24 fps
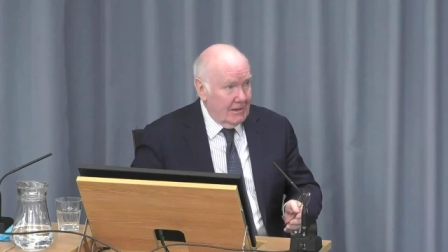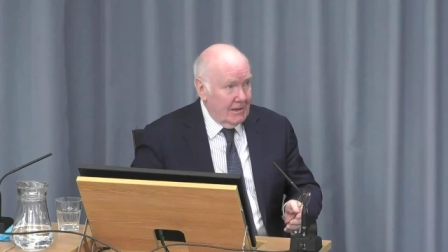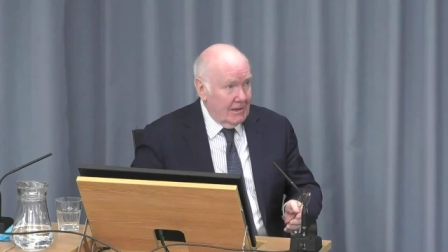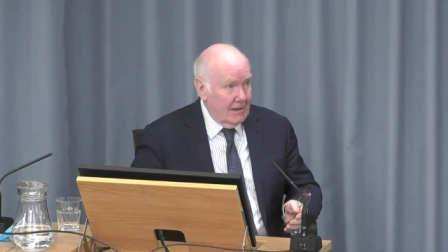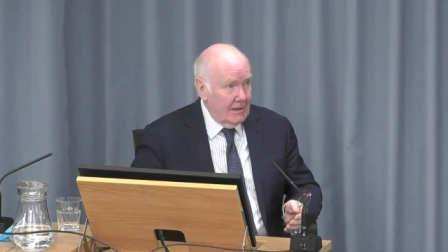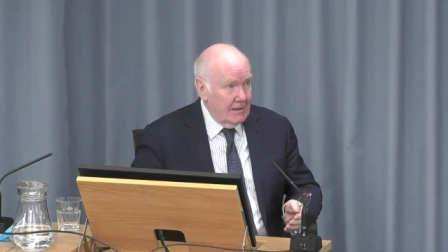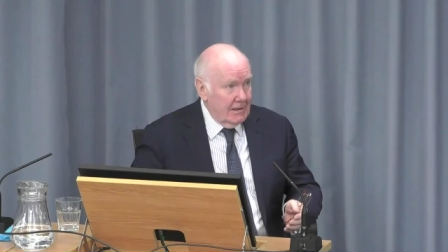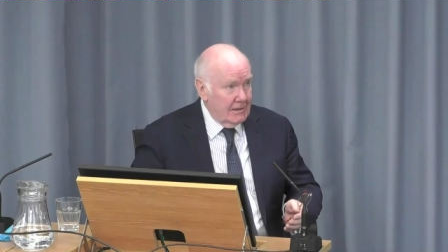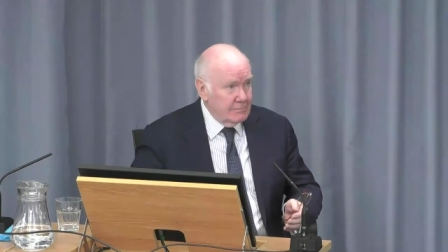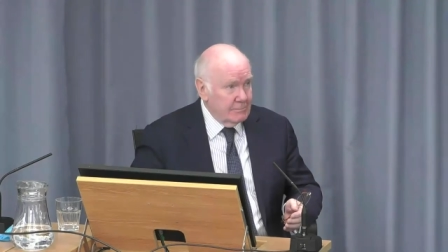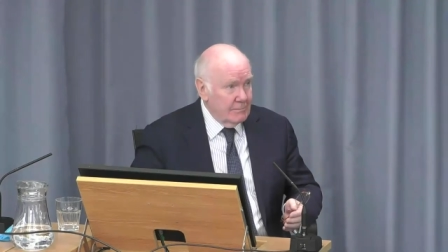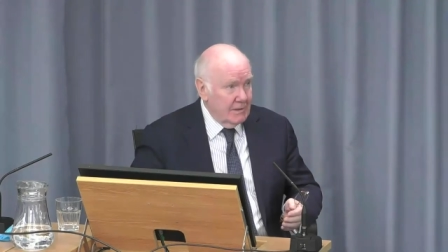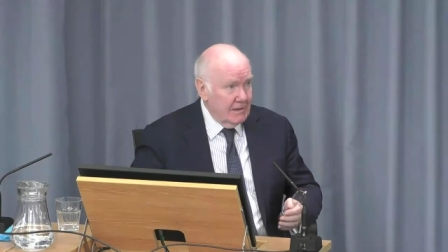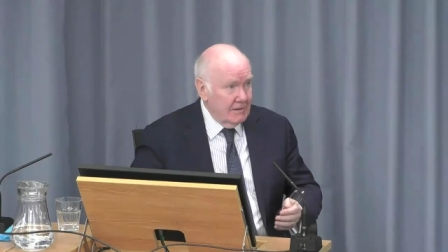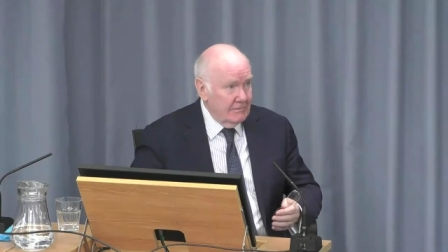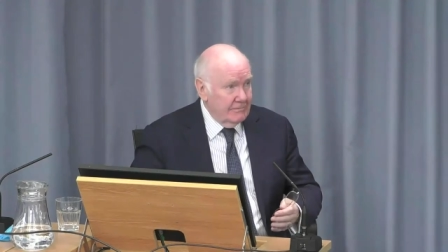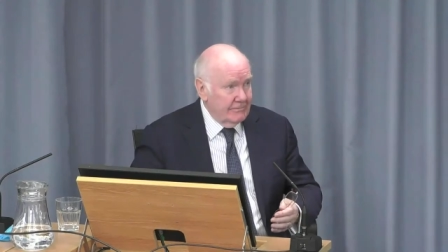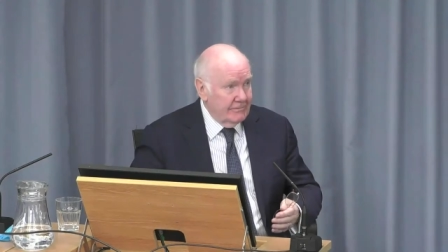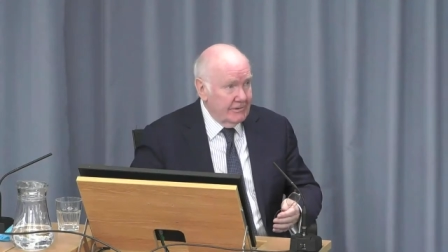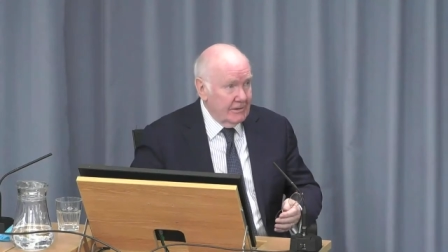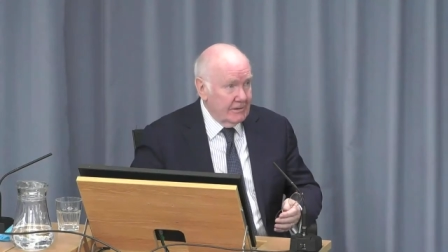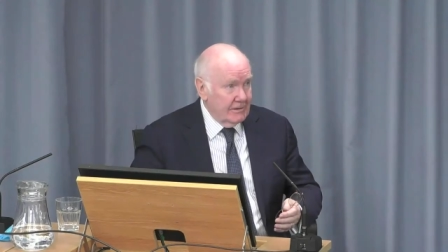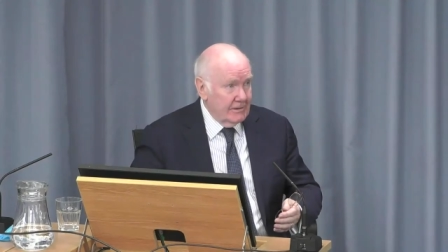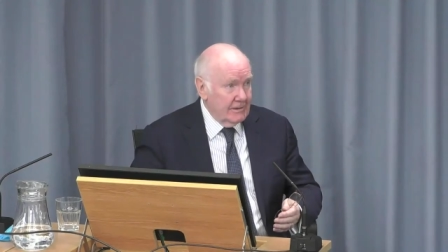I had
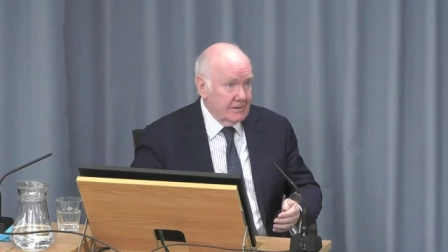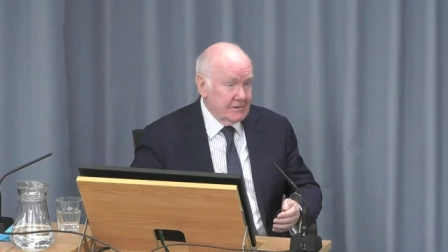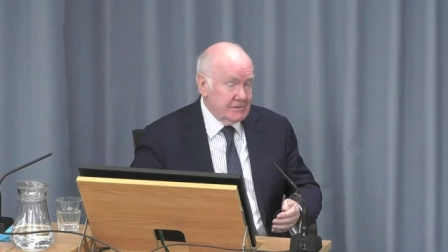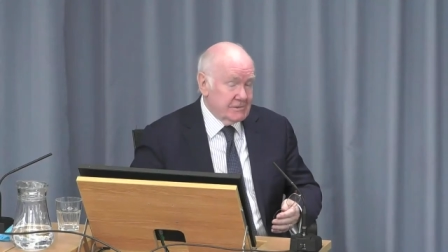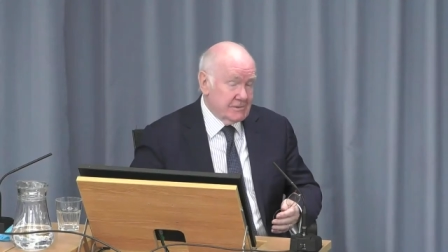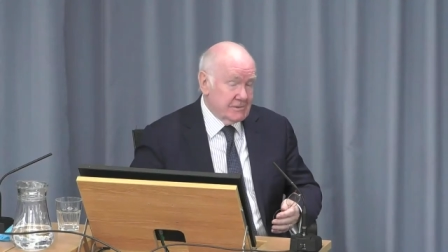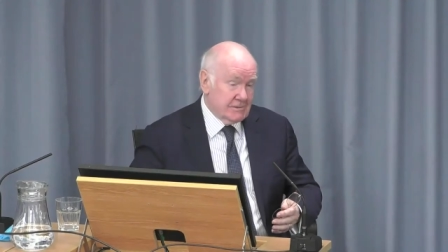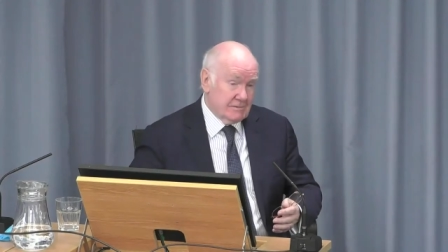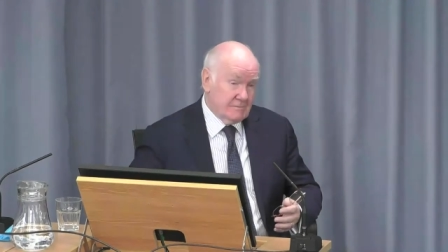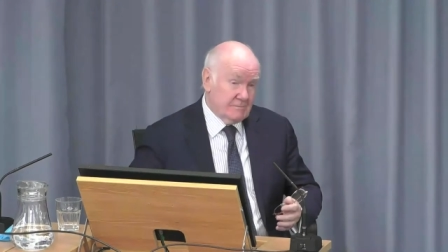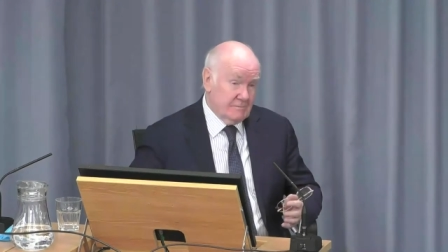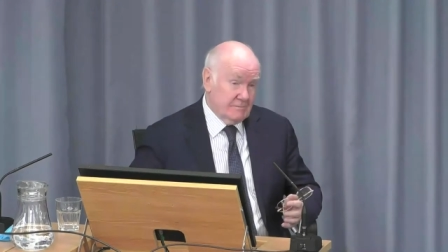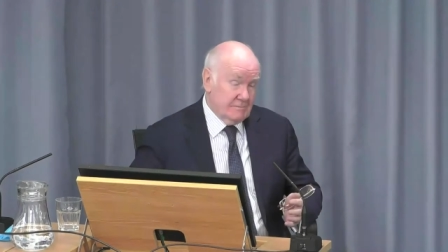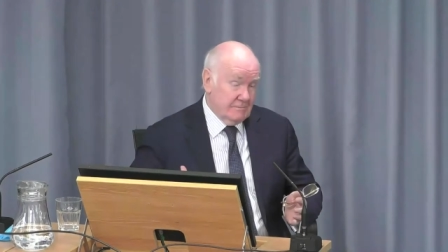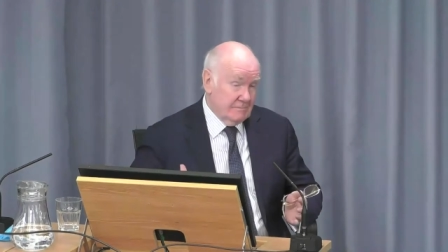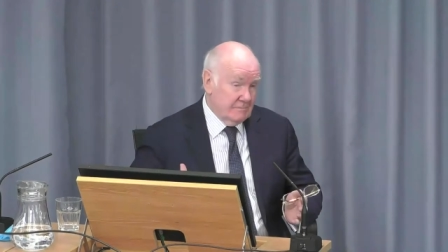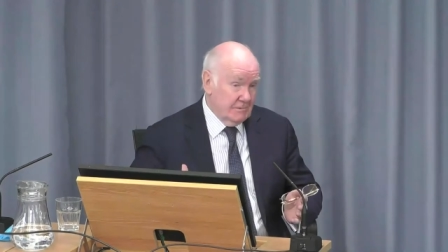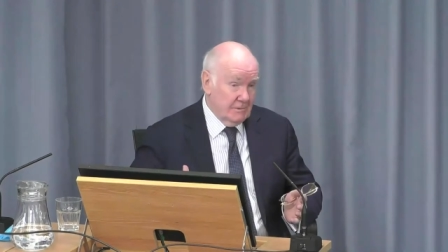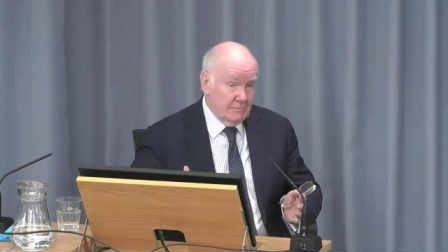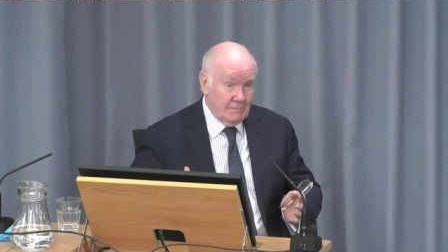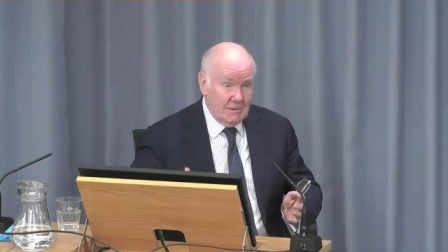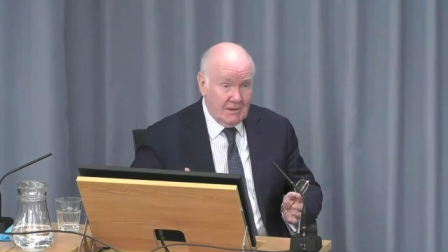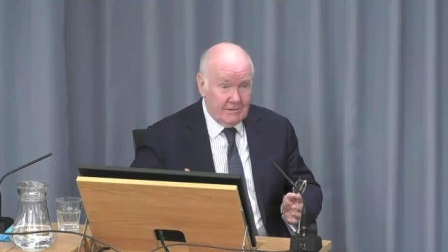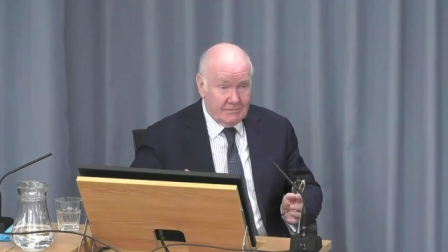my feelings
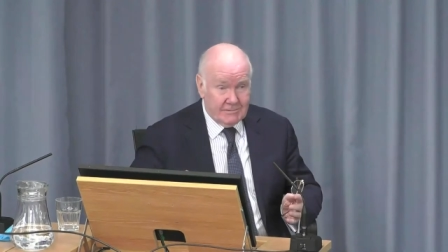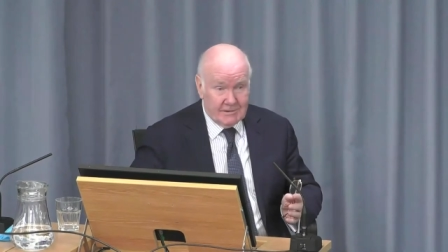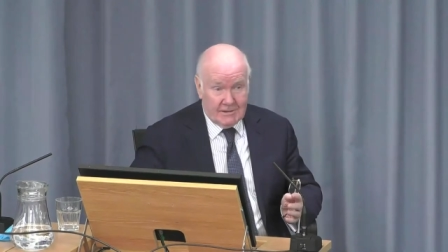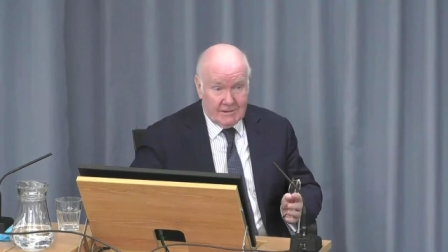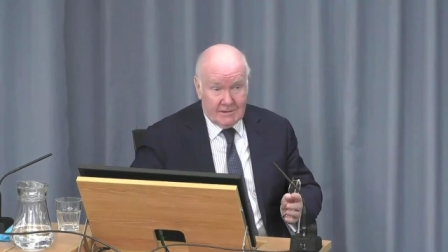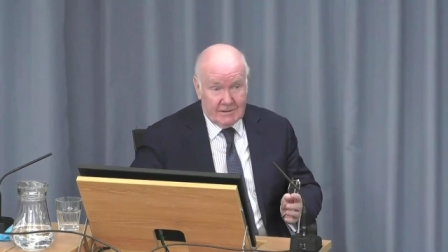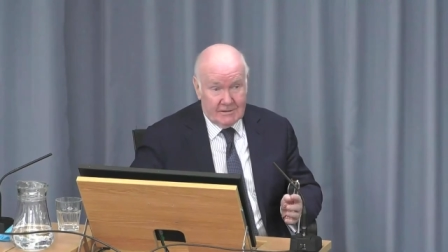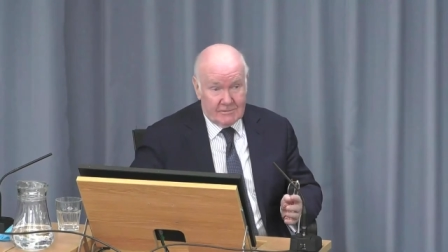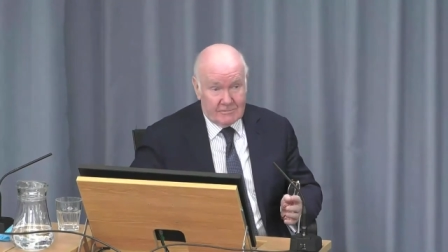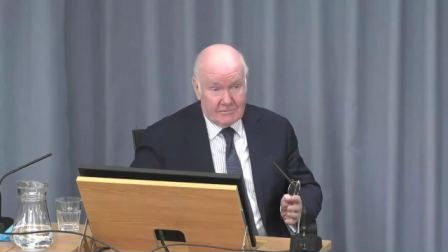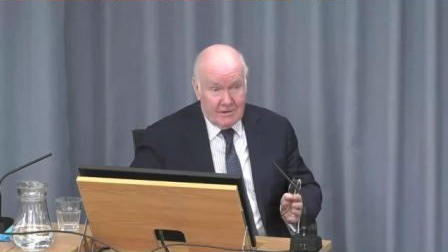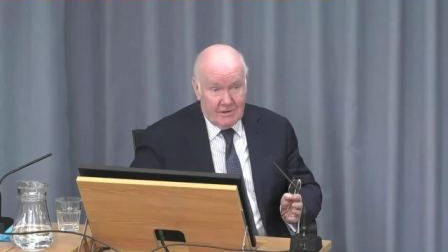you may think